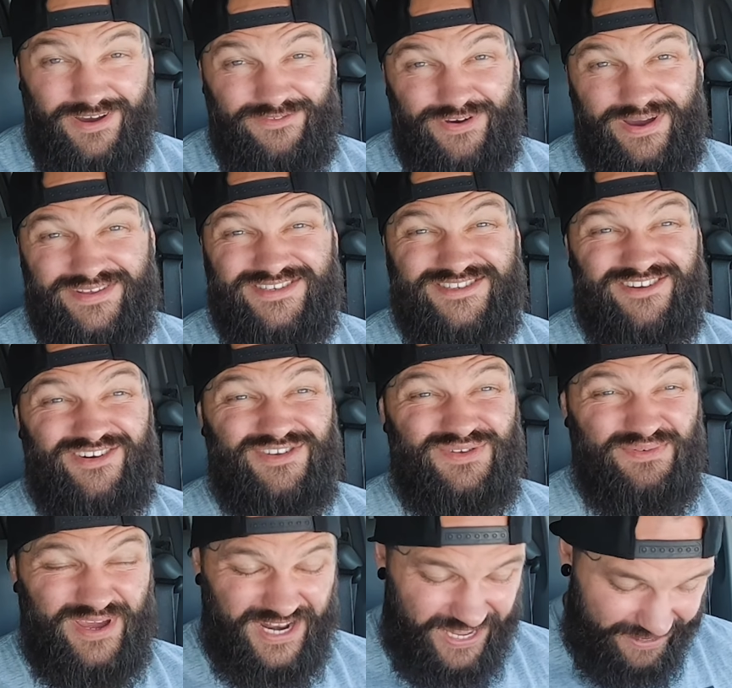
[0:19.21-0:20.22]
If I start
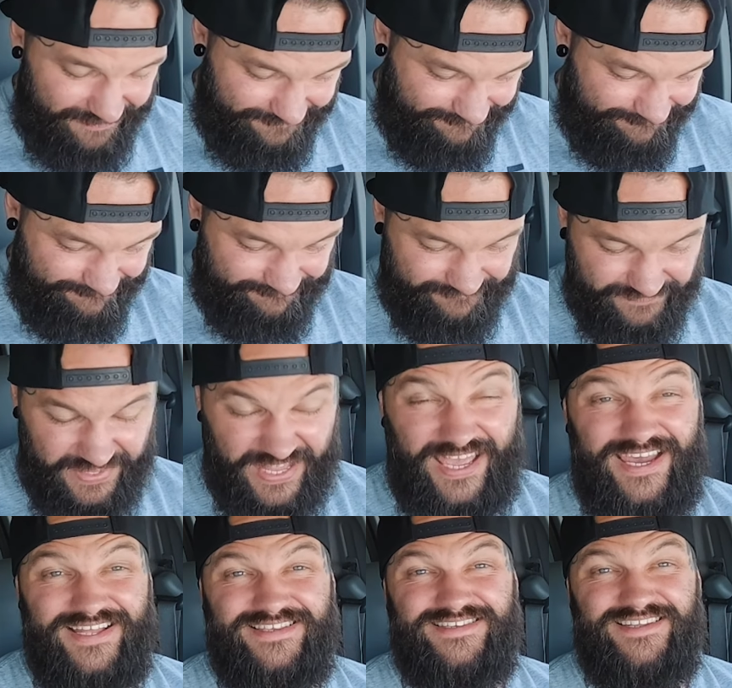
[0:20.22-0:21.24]
sweating,
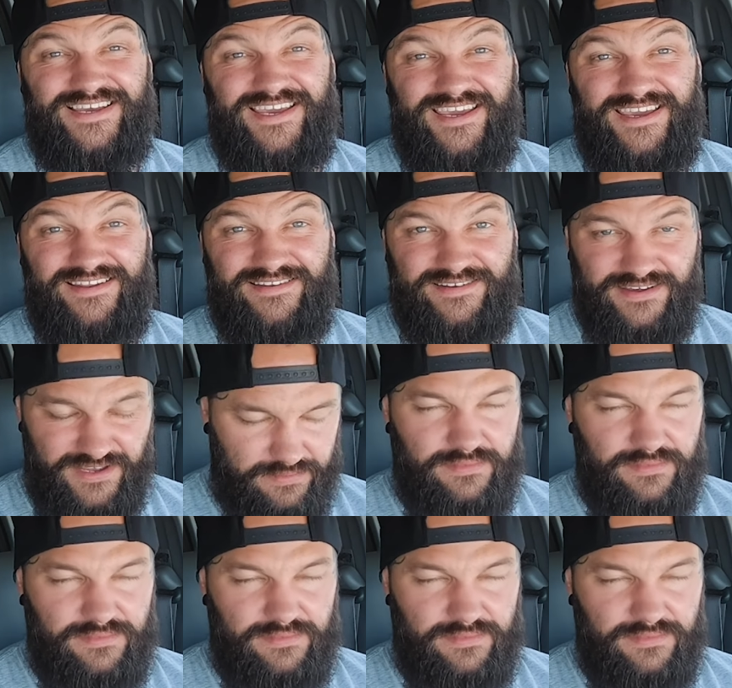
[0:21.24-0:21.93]
it's the heat.